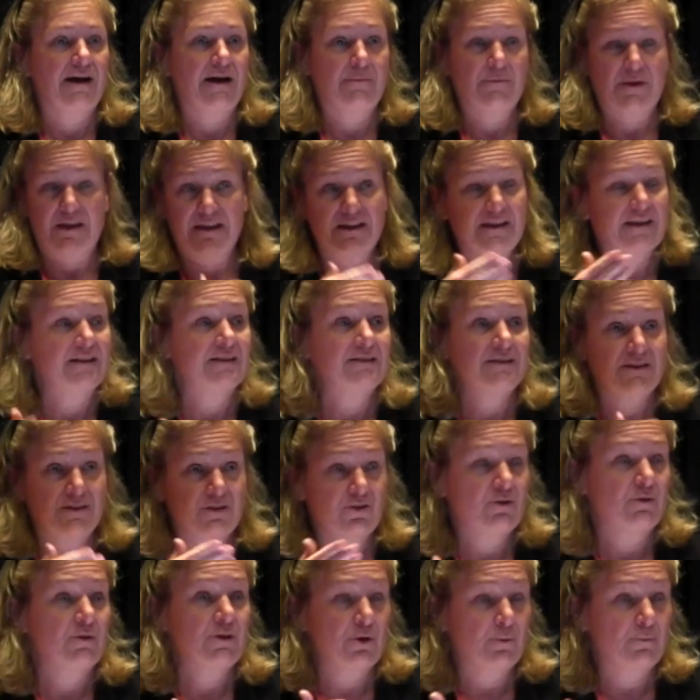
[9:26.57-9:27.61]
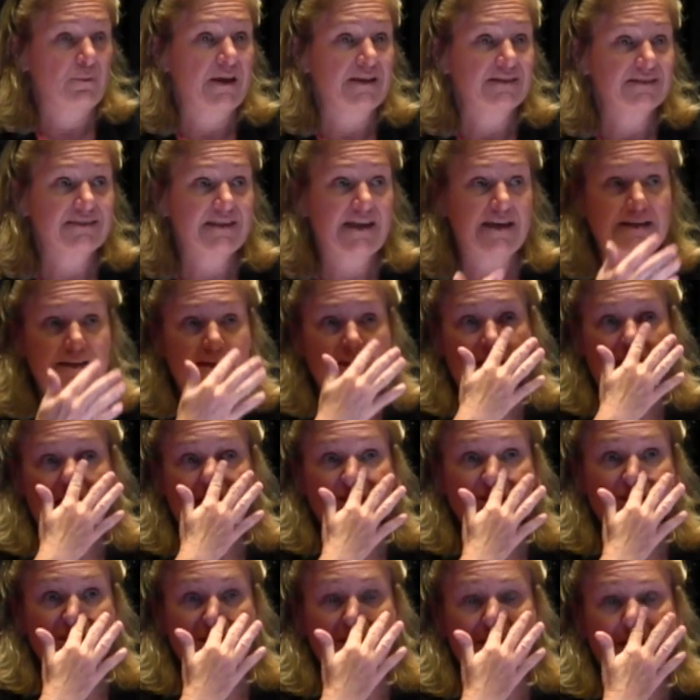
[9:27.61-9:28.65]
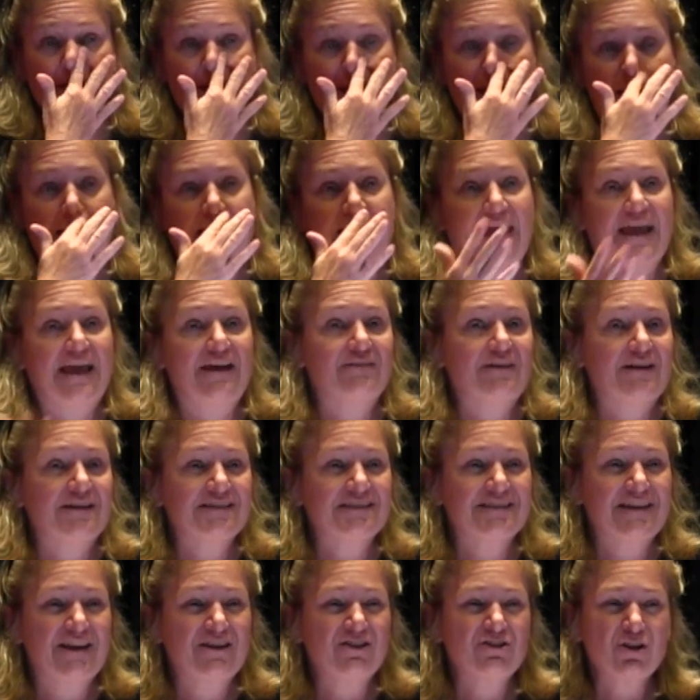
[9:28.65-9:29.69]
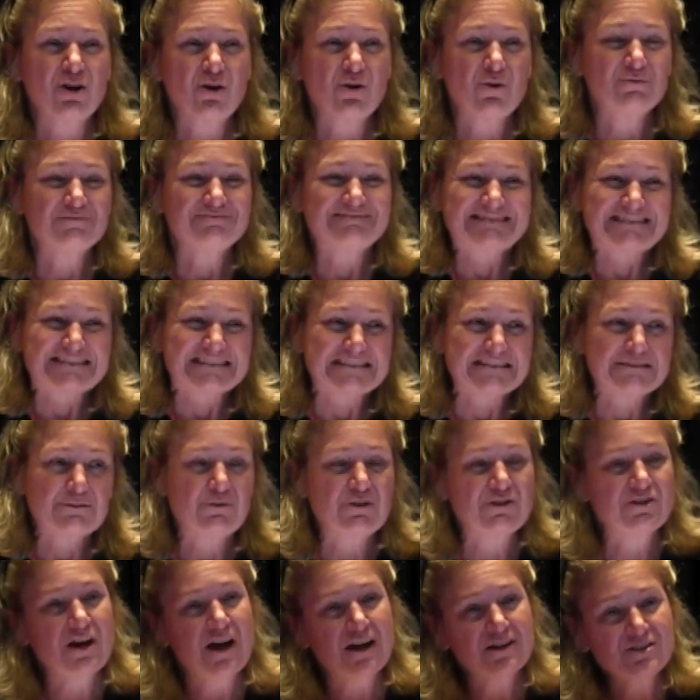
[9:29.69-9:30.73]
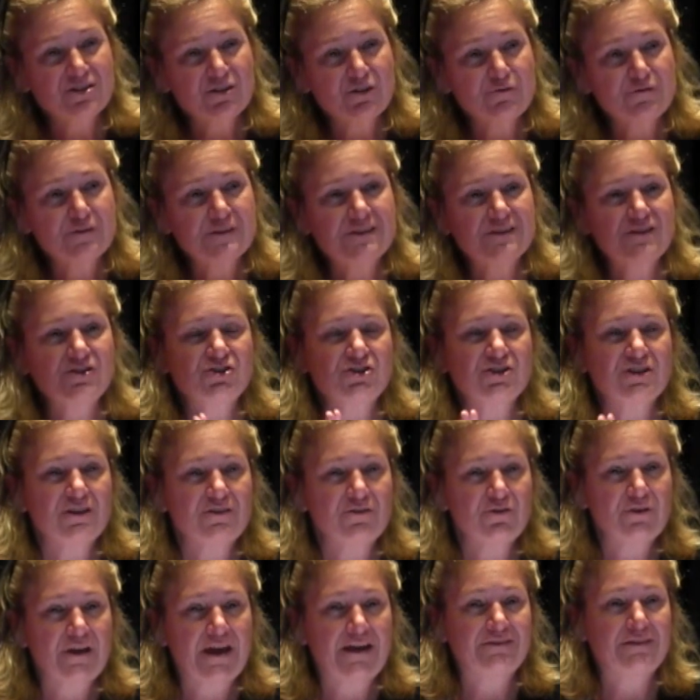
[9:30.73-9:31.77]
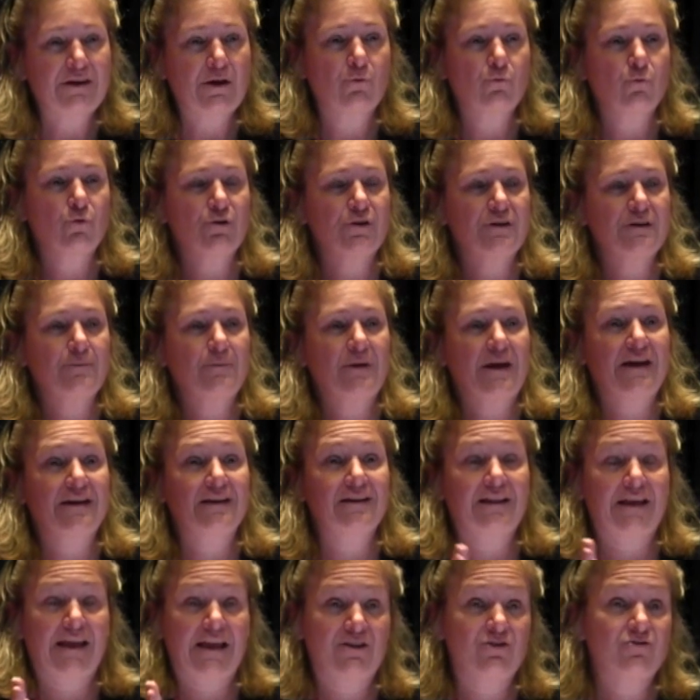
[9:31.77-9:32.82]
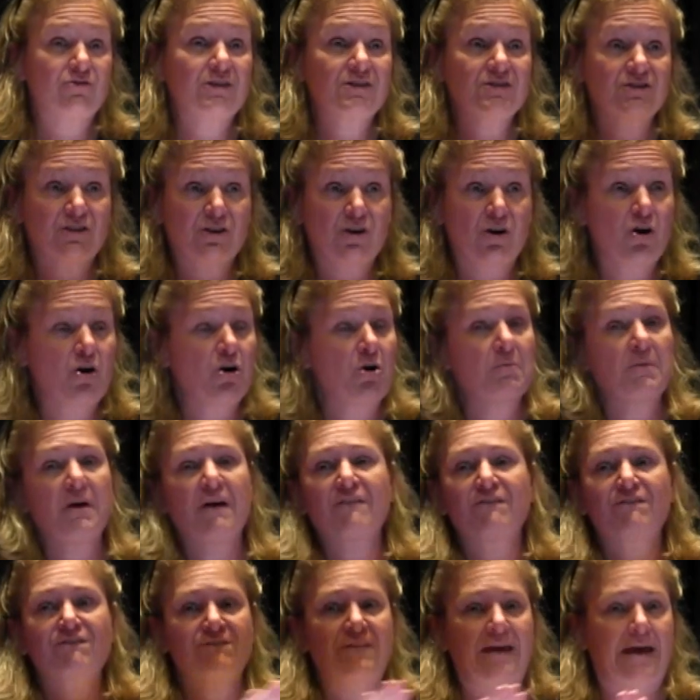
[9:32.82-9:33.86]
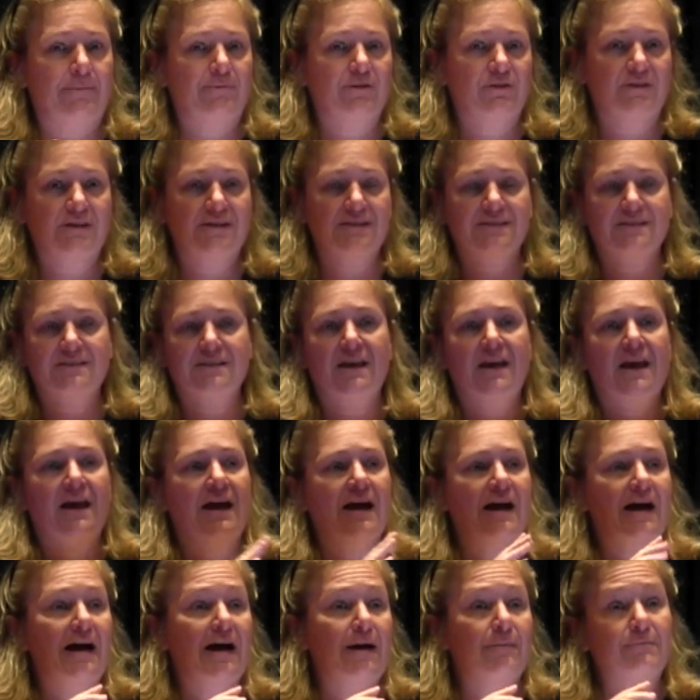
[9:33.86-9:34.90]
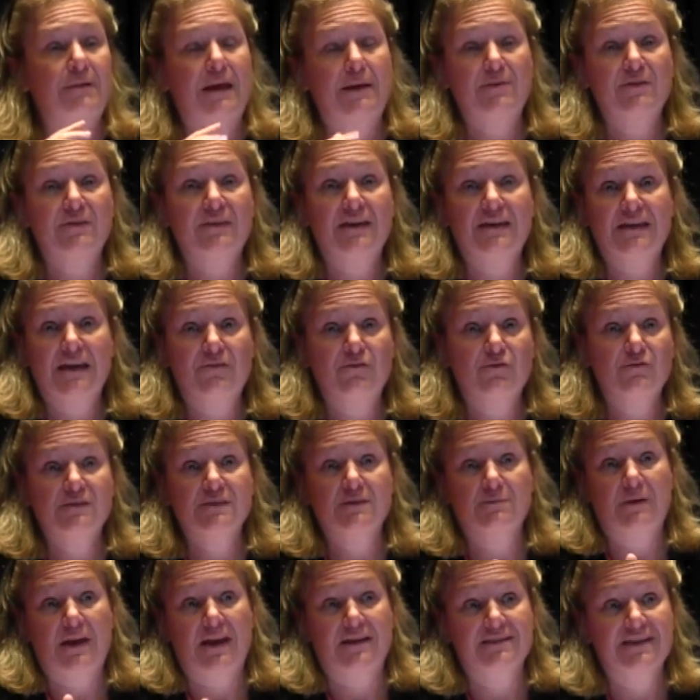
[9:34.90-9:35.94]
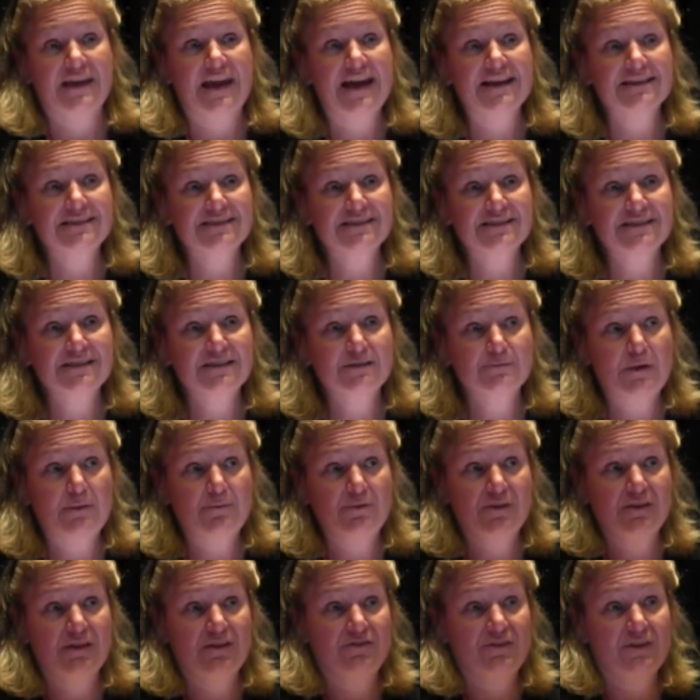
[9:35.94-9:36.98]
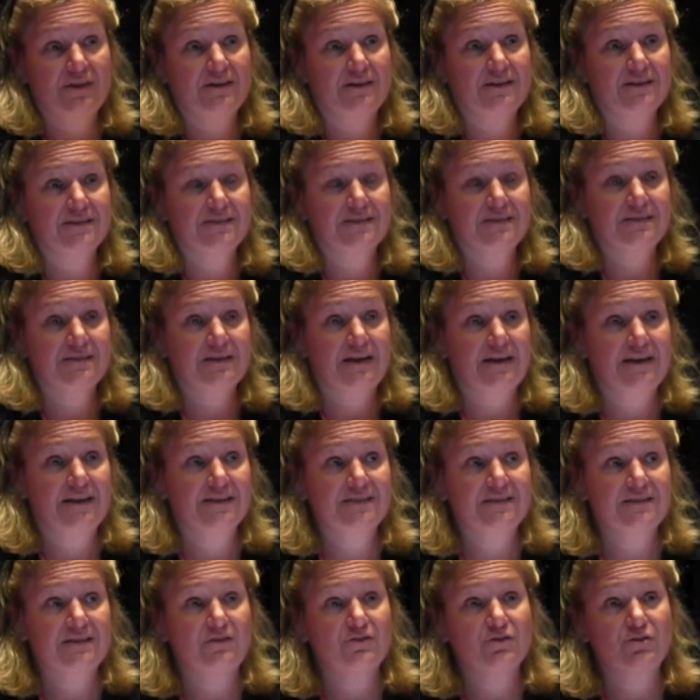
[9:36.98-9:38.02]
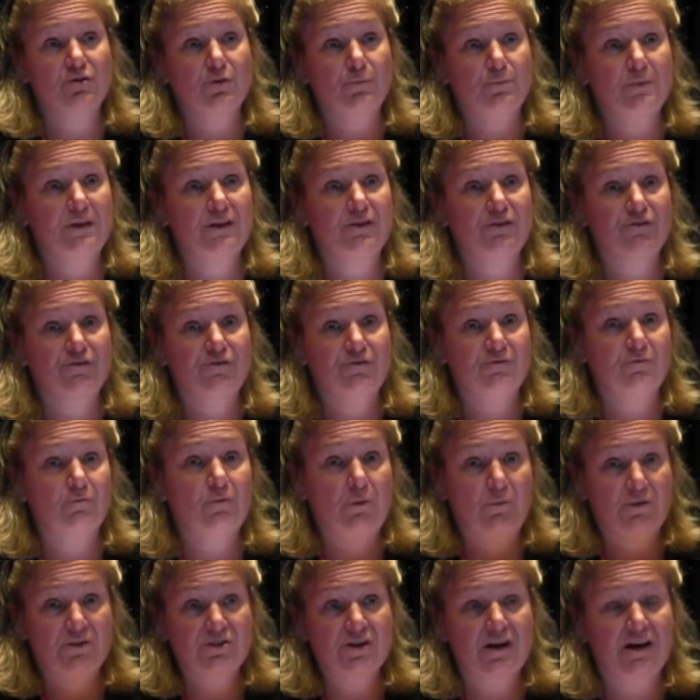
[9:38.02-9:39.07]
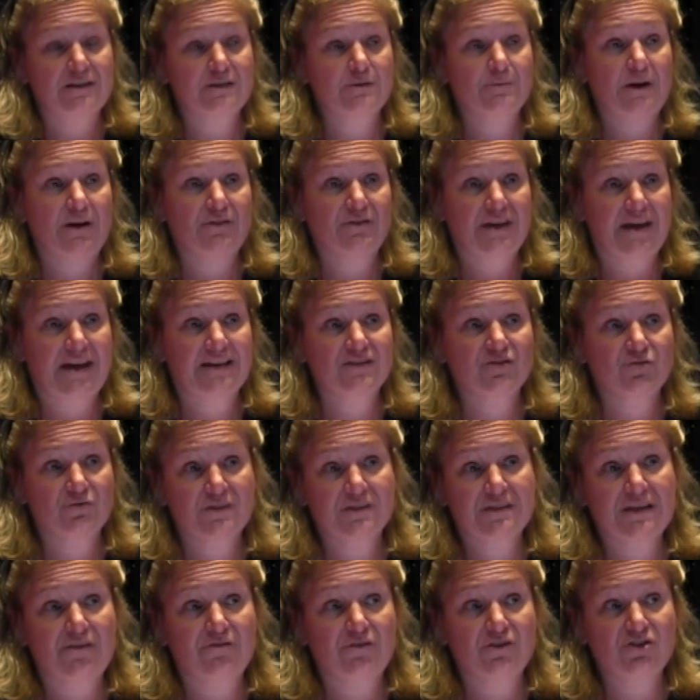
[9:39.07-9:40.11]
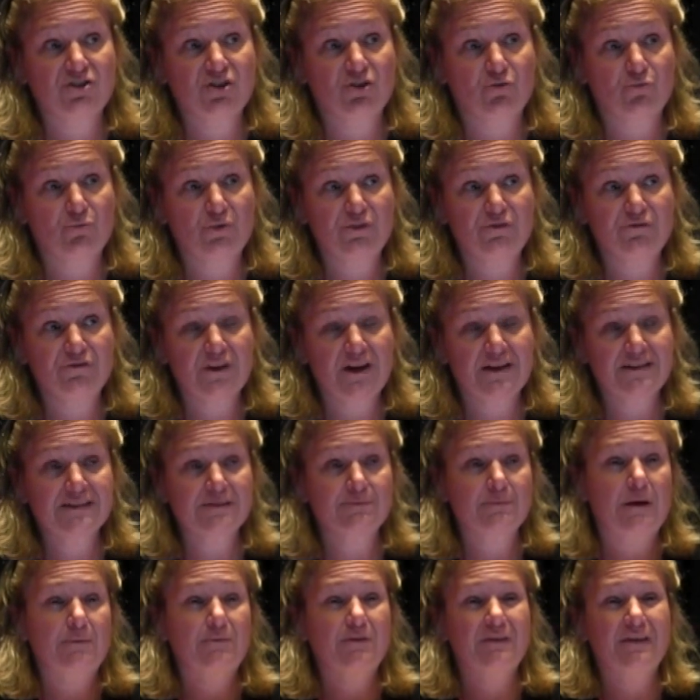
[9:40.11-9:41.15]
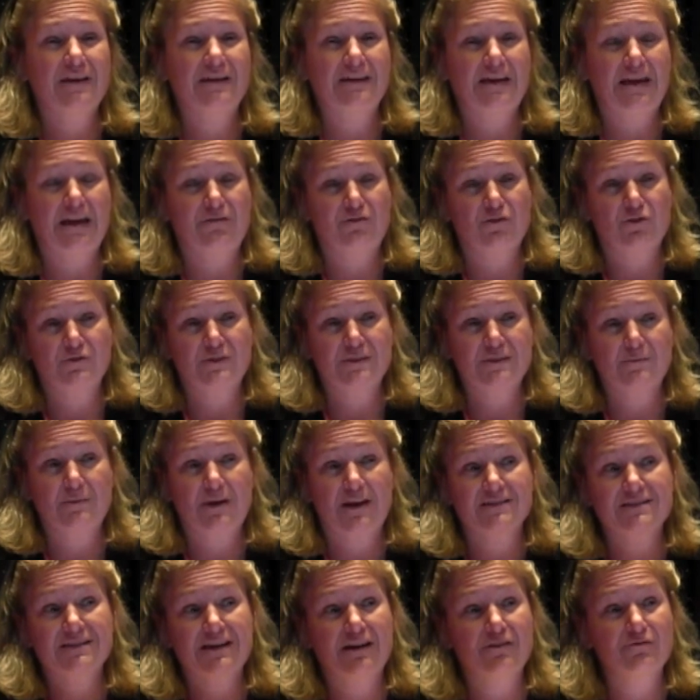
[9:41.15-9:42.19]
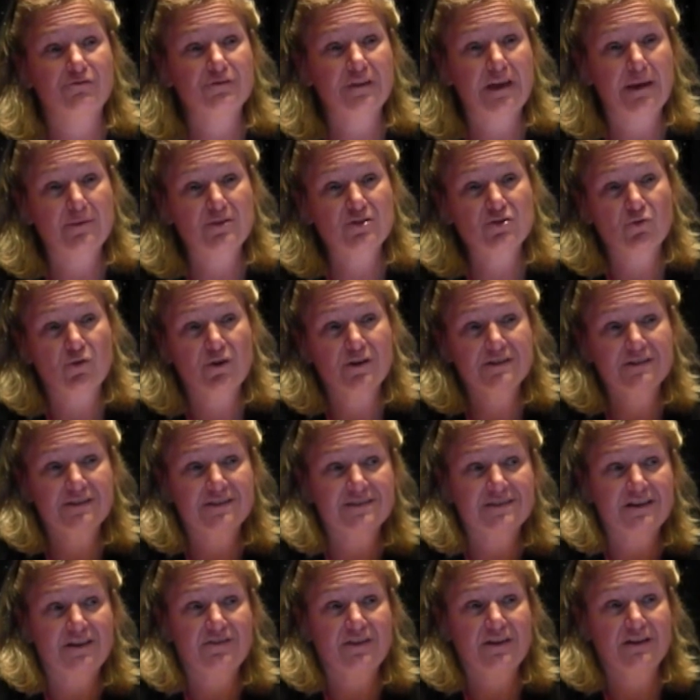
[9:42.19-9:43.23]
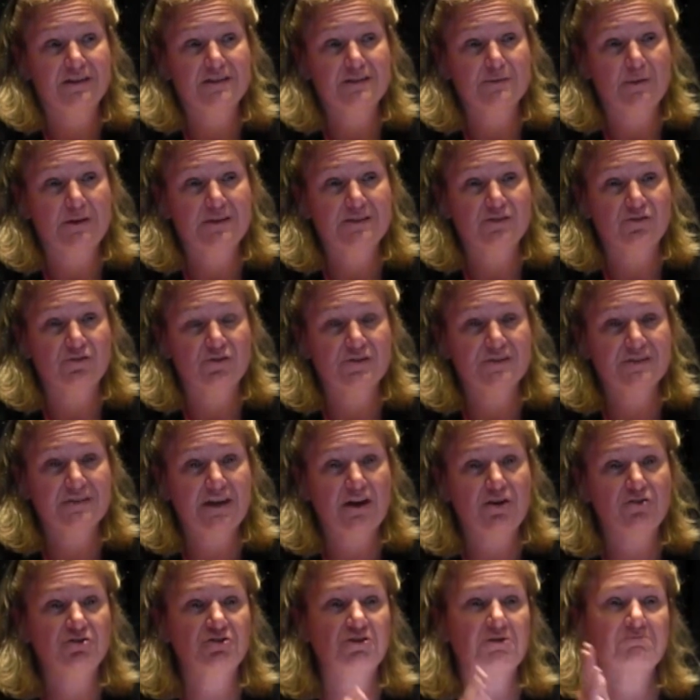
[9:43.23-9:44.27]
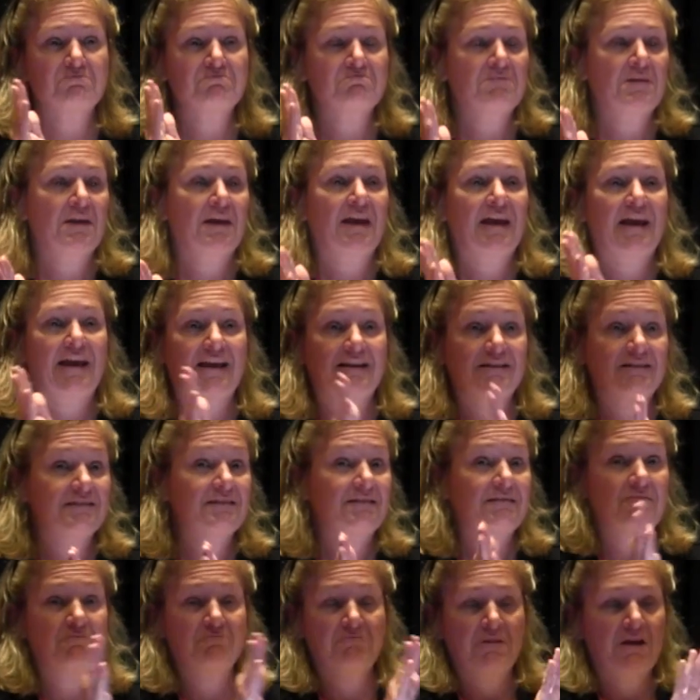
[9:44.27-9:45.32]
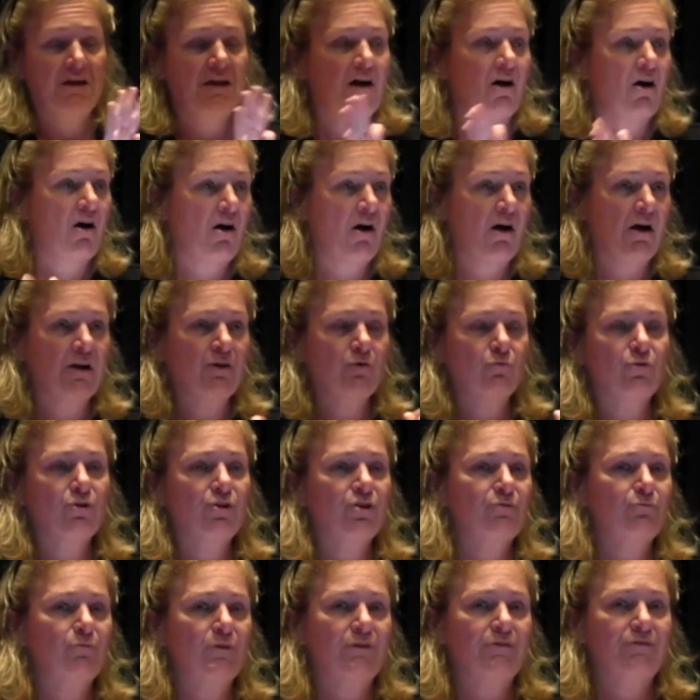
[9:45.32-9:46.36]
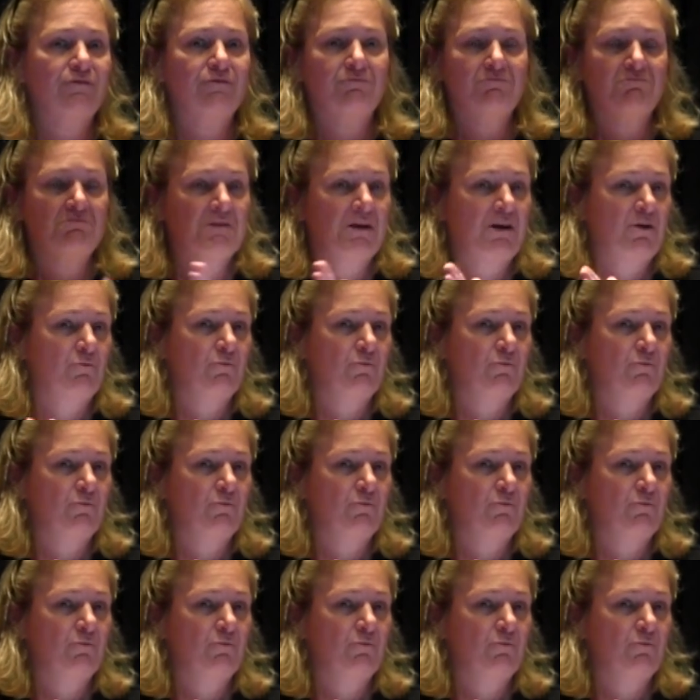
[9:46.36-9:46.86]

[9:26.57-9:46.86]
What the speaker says: your baseline EKG, and they say, you know, we talked to your physician and they're not that worried about it, and you get to go home, fabulous. Maybe they gave you some antacids, maybe they think it's a little bit of what we talked about, gastroesophageal reflux, maybe they gave you some anti-inflammatories because they think it's musculoskeletal. Onward with